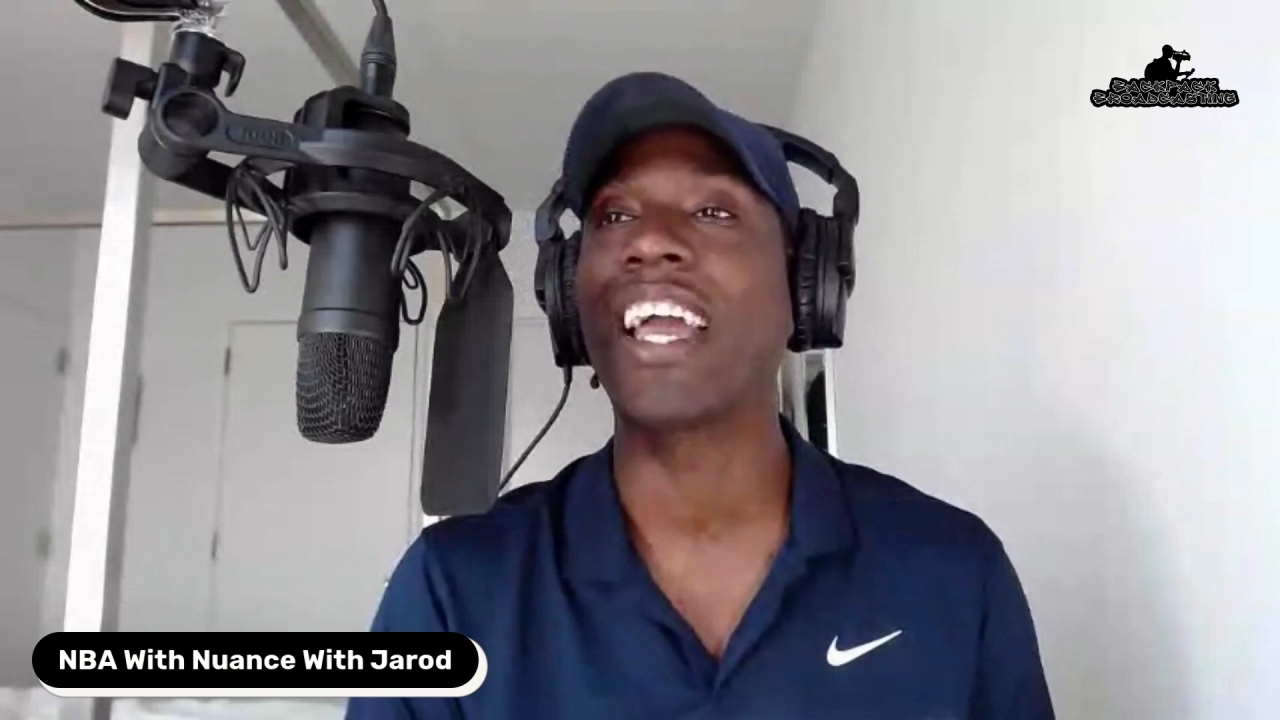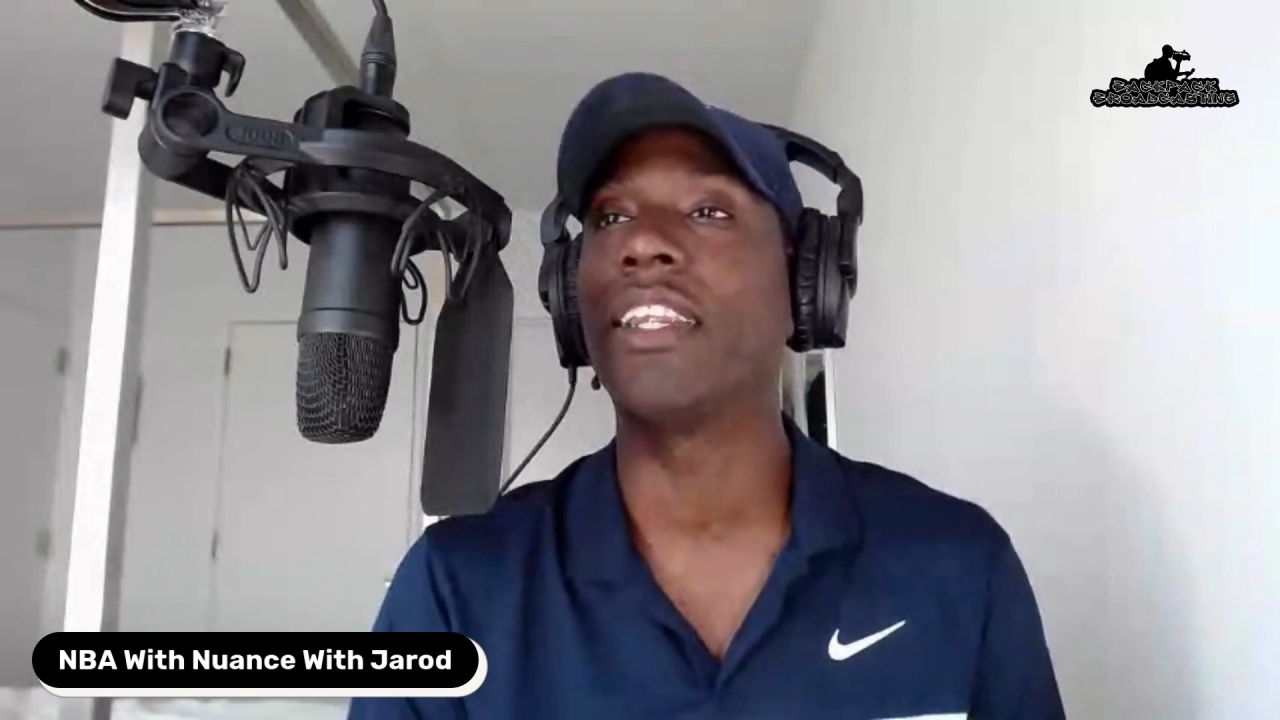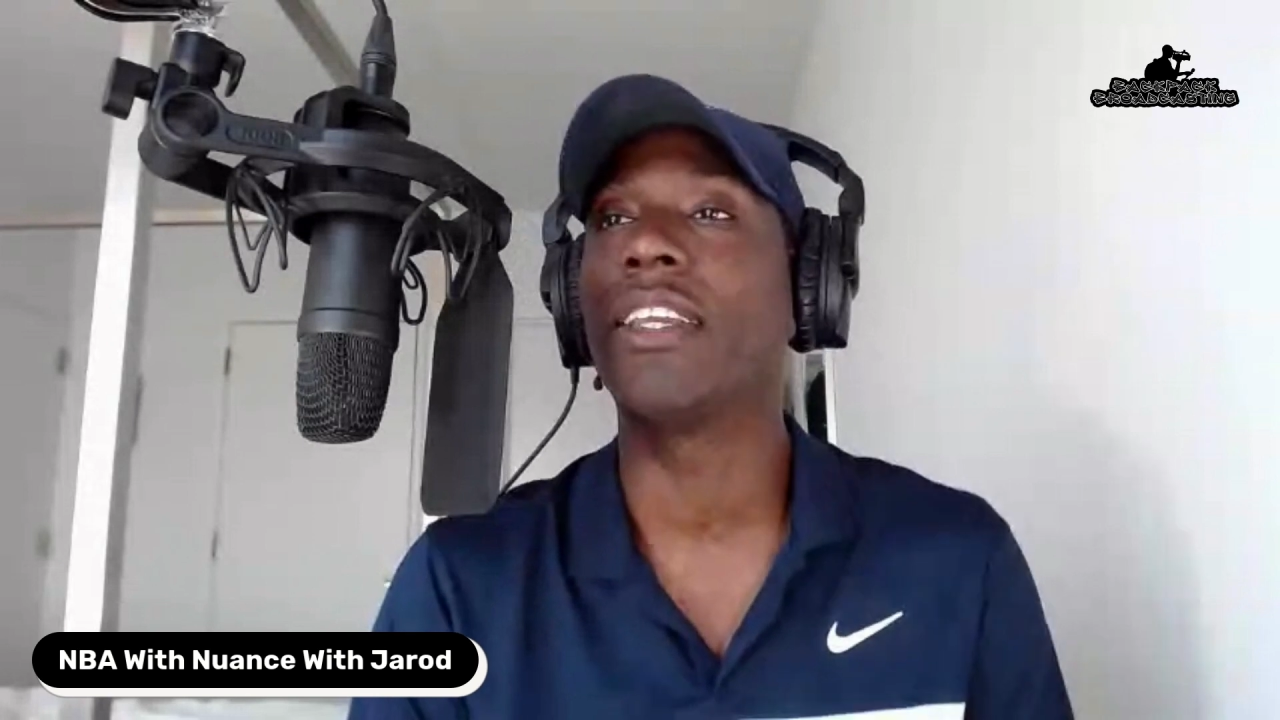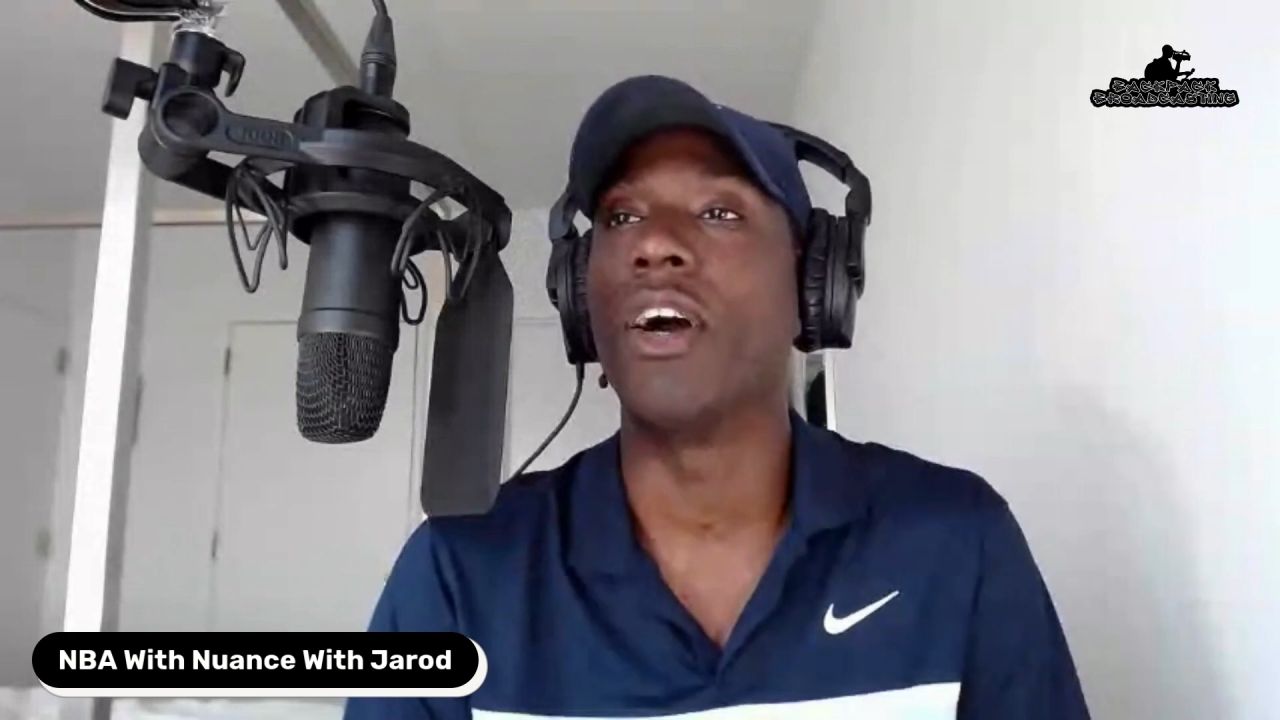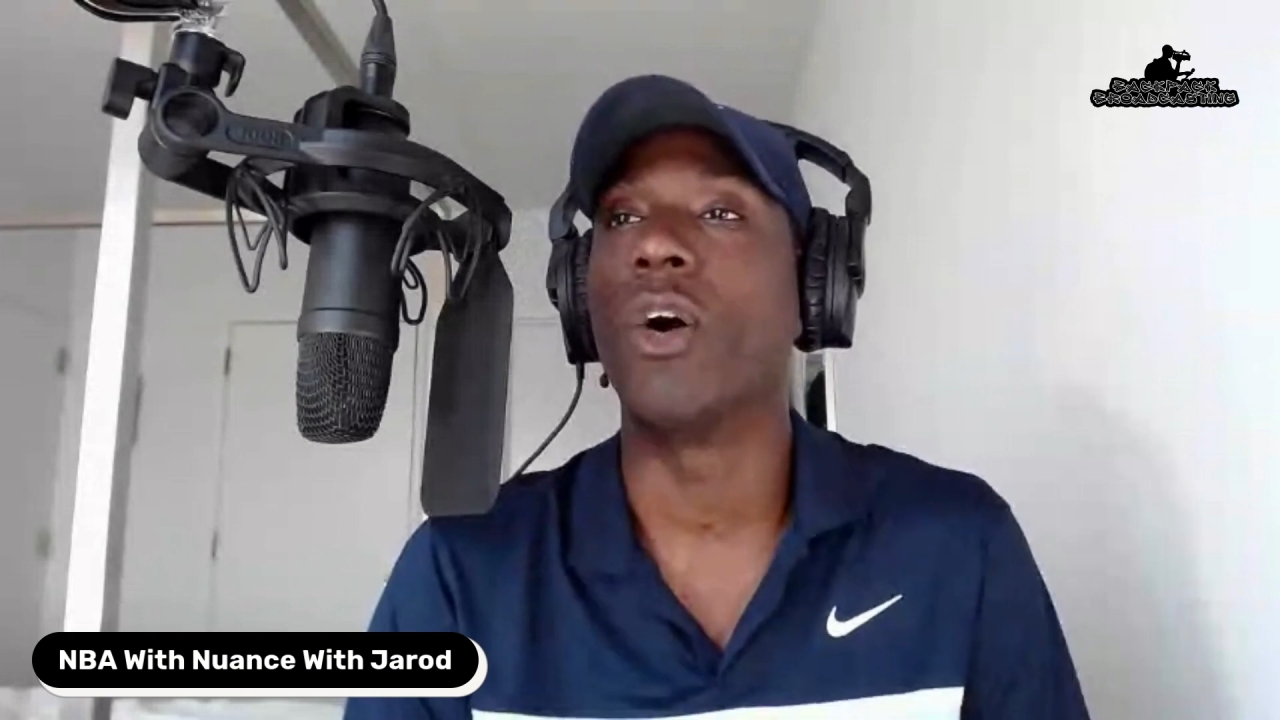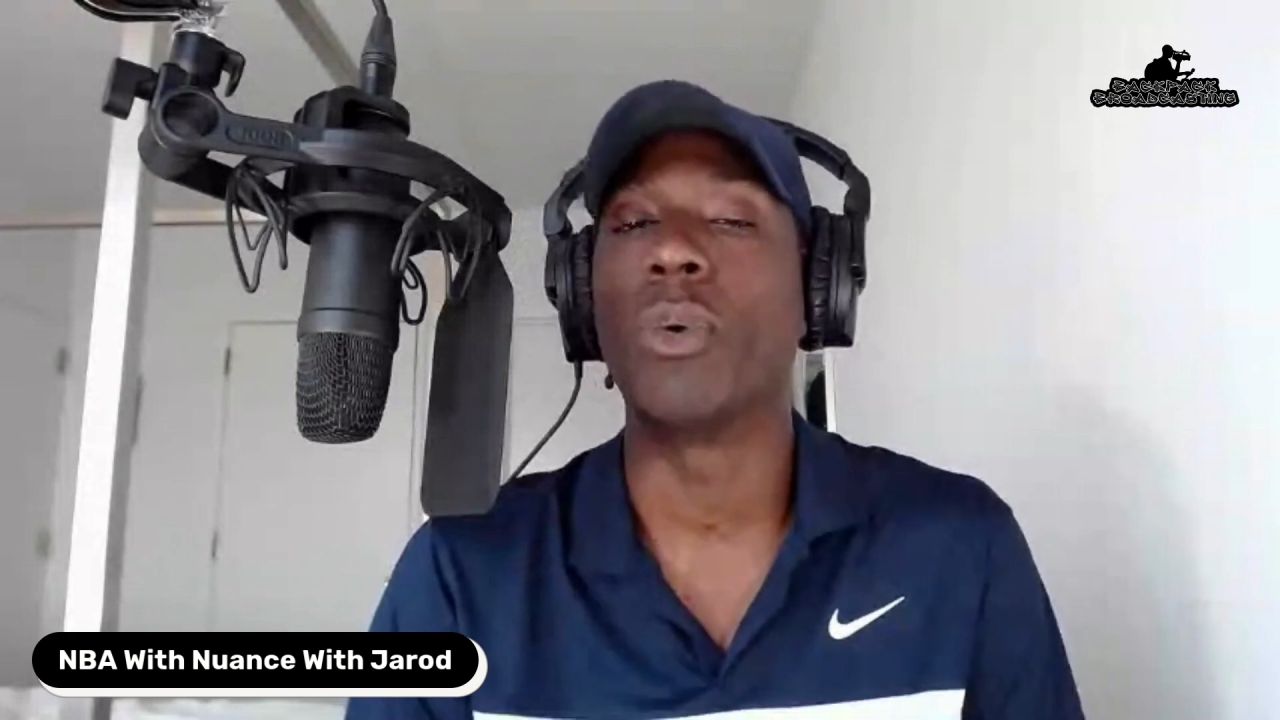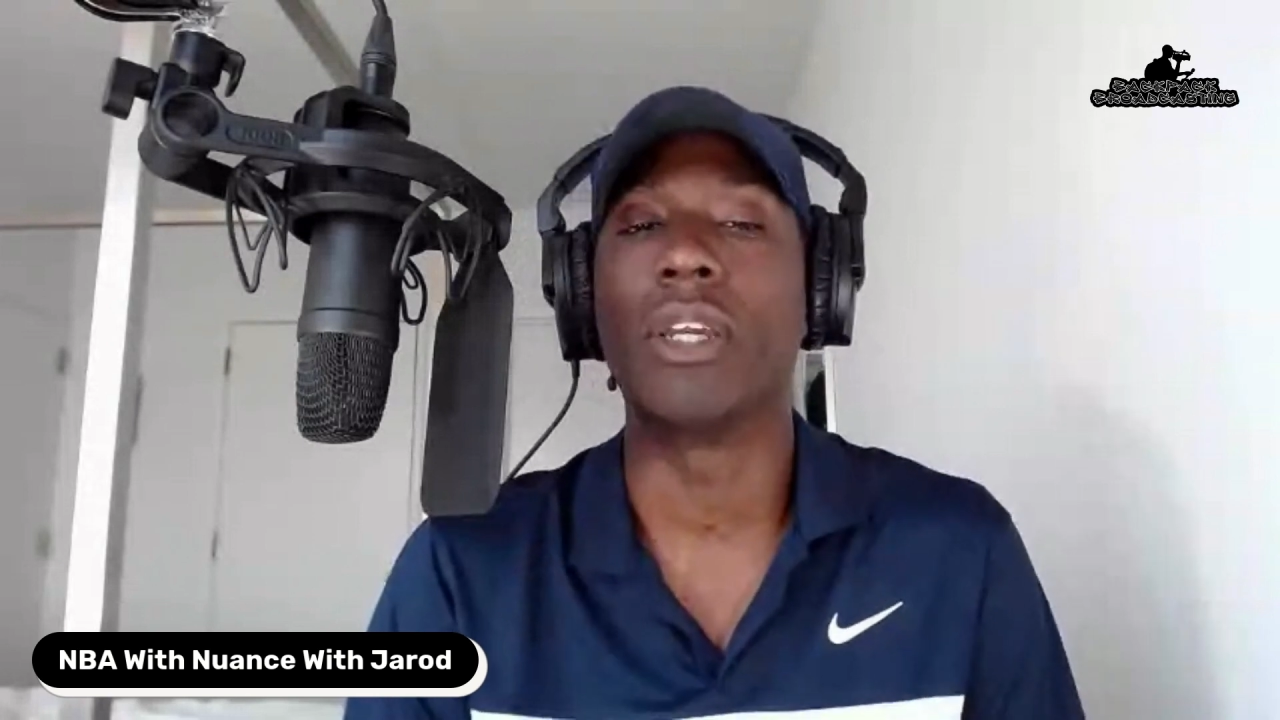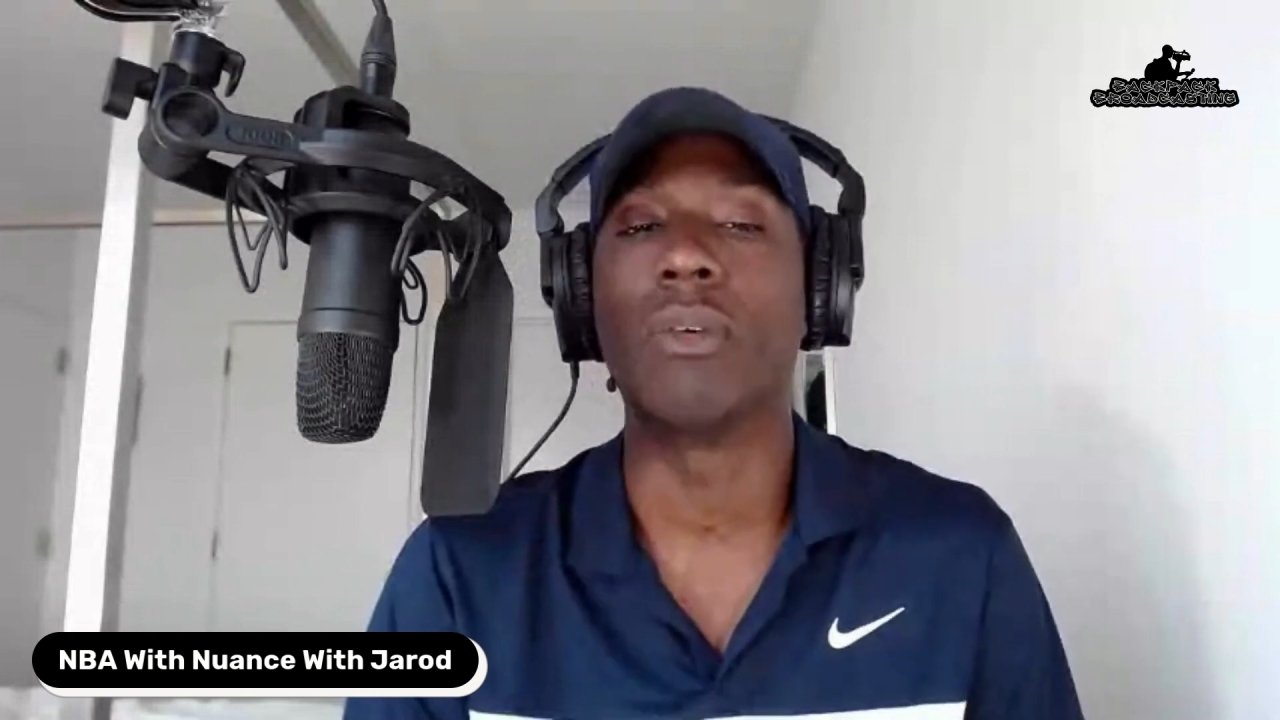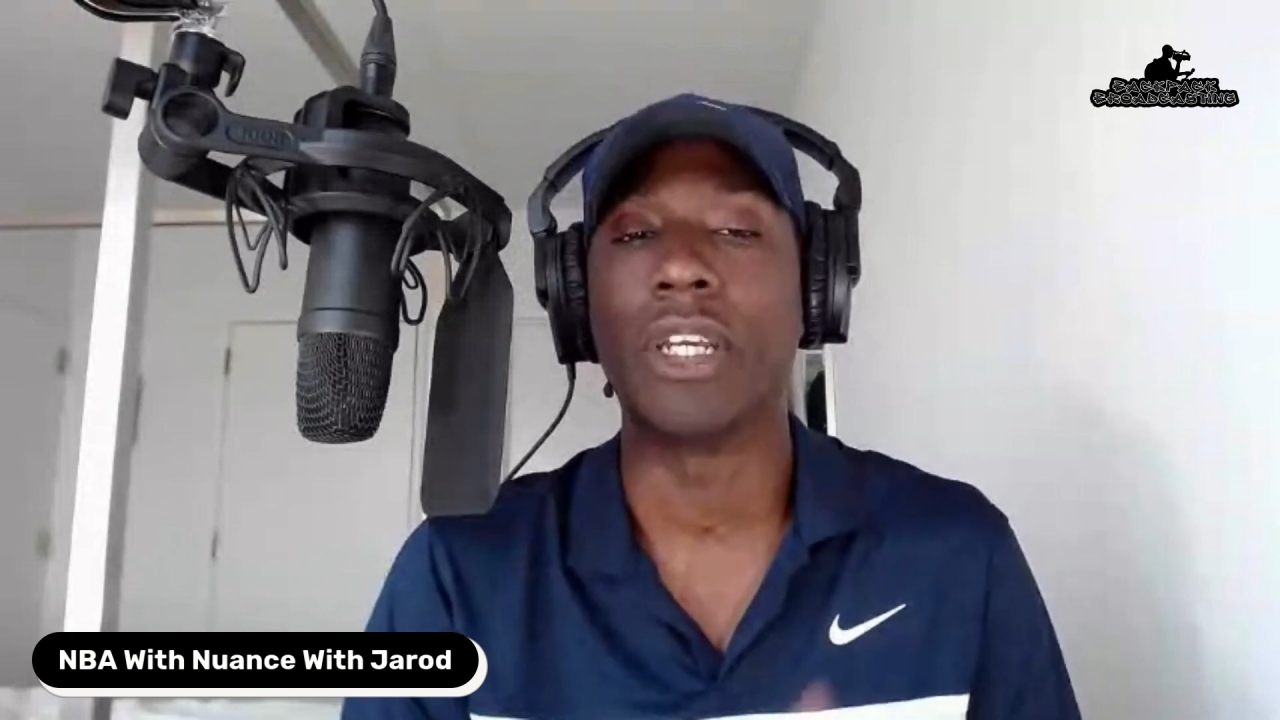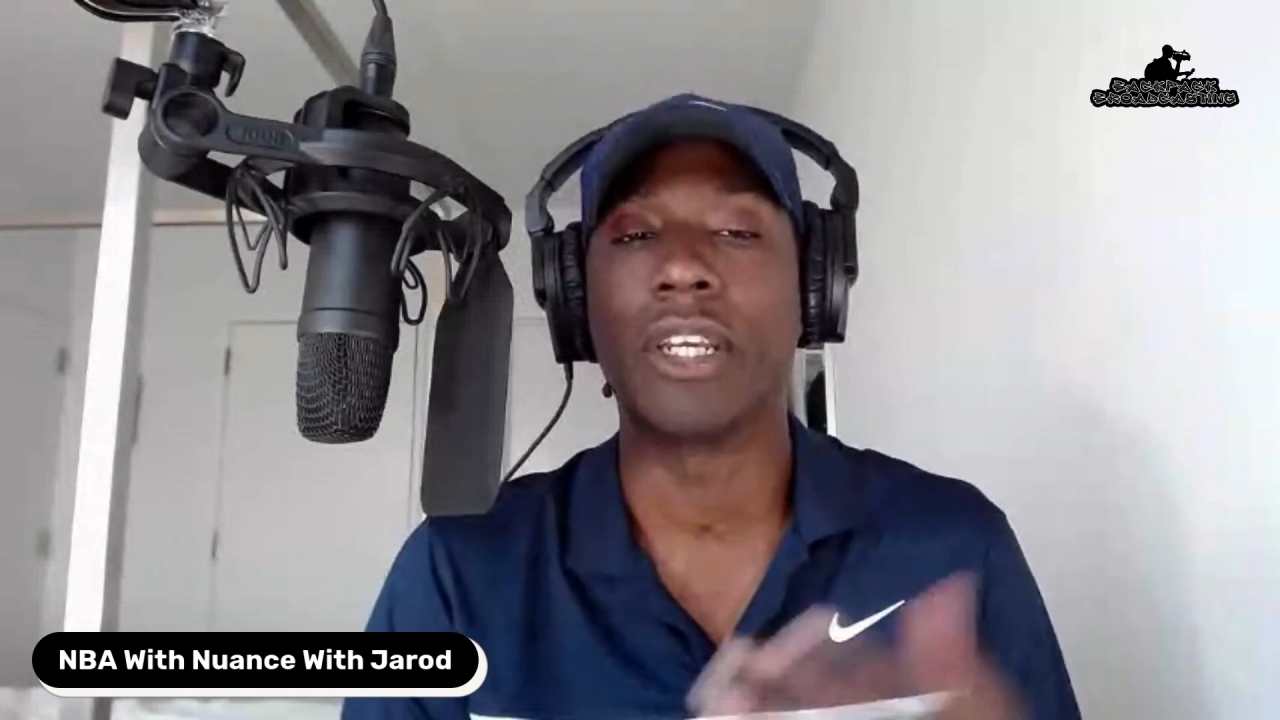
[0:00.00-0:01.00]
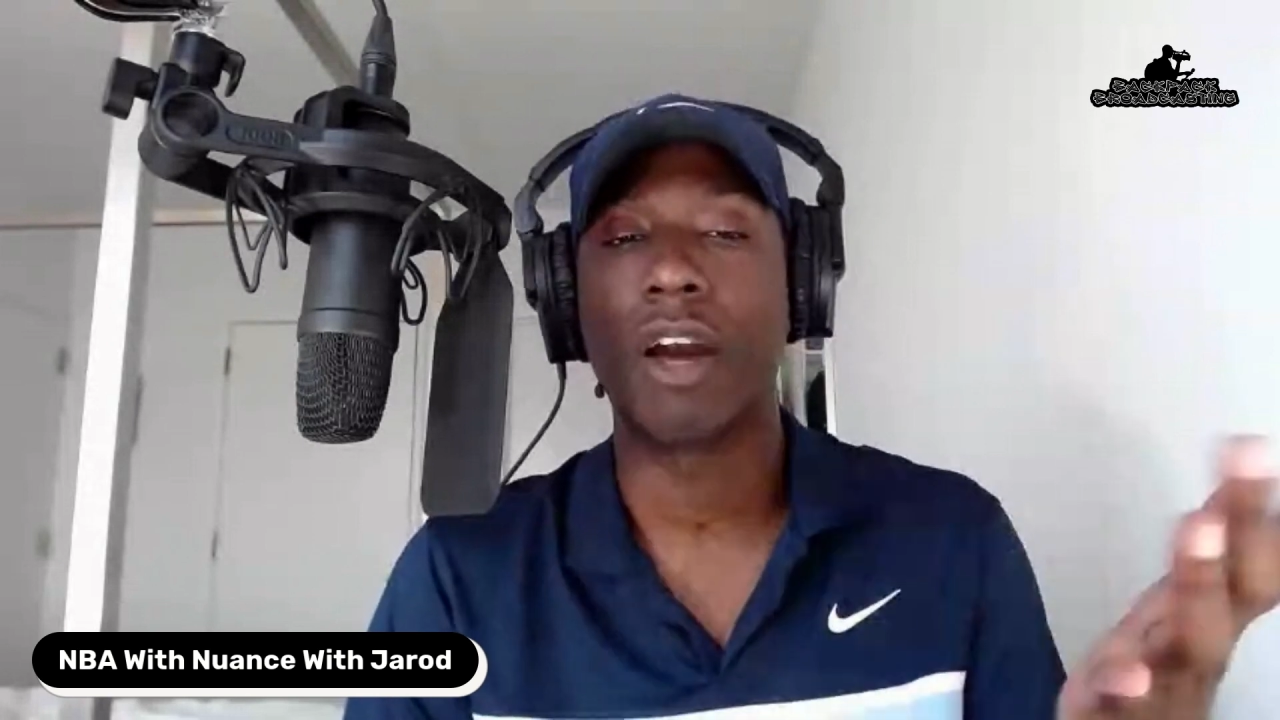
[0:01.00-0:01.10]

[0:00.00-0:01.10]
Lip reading: And, we